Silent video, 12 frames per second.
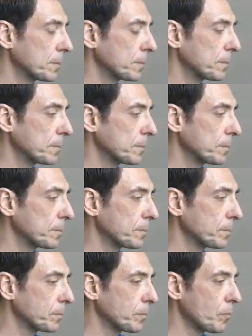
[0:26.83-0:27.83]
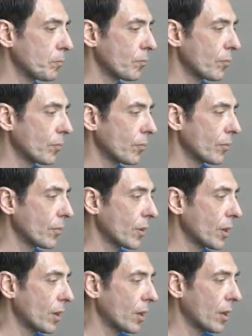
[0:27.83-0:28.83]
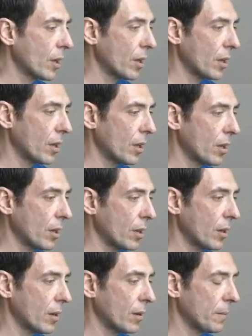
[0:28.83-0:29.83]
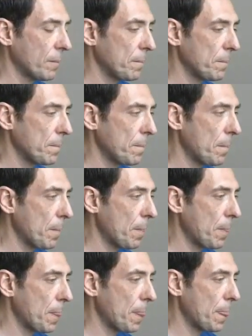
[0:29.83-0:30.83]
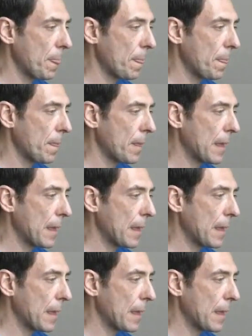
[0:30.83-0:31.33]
Nothing is said.